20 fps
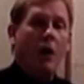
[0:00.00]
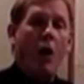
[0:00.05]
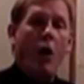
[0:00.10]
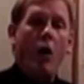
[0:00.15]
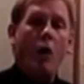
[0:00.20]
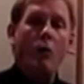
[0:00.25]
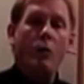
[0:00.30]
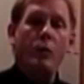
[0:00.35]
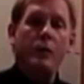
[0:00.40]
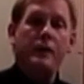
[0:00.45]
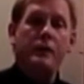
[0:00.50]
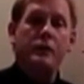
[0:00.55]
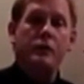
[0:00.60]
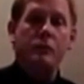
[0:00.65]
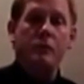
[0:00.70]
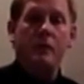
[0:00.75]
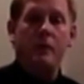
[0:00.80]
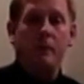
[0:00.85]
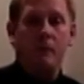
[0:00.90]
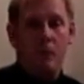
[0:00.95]
All we
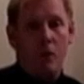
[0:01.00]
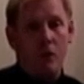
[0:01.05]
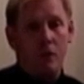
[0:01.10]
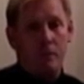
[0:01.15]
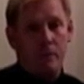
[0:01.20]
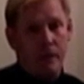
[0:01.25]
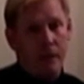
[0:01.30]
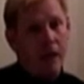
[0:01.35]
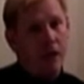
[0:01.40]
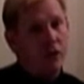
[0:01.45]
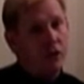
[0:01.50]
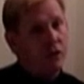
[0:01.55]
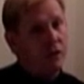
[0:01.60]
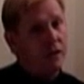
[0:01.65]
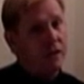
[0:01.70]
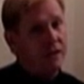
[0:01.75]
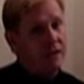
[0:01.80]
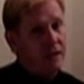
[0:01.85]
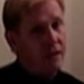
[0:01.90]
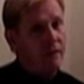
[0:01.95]
do in multiplication
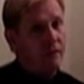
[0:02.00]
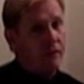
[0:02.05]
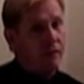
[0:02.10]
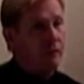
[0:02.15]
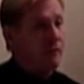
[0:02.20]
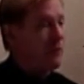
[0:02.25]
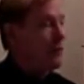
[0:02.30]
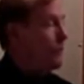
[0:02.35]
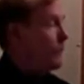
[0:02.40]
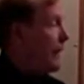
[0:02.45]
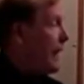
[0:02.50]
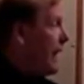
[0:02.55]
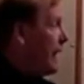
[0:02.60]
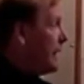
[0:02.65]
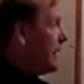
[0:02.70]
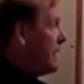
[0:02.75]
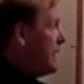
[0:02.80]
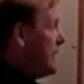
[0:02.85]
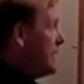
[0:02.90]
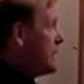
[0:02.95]
that's different from
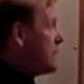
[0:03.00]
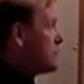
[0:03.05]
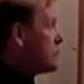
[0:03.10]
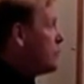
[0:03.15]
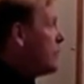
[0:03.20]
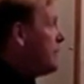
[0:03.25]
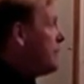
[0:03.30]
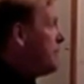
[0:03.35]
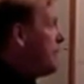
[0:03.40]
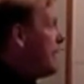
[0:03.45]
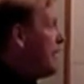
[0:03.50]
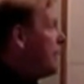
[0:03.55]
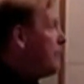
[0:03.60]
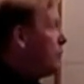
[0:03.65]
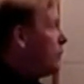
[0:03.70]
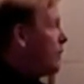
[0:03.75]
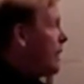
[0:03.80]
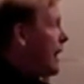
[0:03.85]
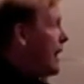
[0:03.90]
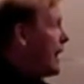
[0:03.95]
that is we
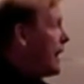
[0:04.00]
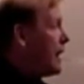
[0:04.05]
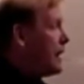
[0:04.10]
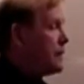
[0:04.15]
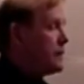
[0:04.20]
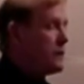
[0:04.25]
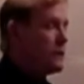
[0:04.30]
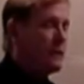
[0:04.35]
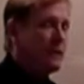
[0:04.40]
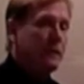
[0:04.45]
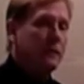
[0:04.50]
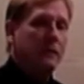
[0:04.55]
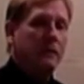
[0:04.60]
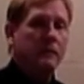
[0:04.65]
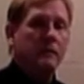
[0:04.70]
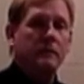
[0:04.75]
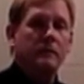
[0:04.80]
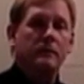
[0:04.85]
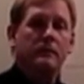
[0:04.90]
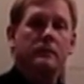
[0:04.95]
memorize
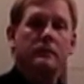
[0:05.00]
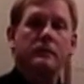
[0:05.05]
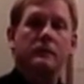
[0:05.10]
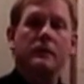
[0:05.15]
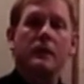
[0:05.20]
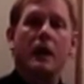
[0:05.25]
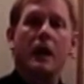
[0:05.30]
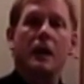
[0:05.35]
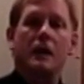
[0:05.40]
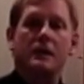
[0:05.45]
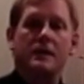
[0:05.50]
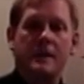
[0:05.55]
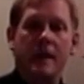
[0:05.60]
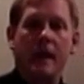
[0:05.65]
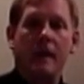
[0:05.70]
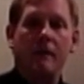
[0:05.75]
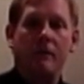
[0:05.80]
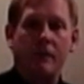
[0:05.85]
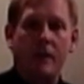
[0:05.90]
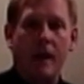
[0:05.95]
a set of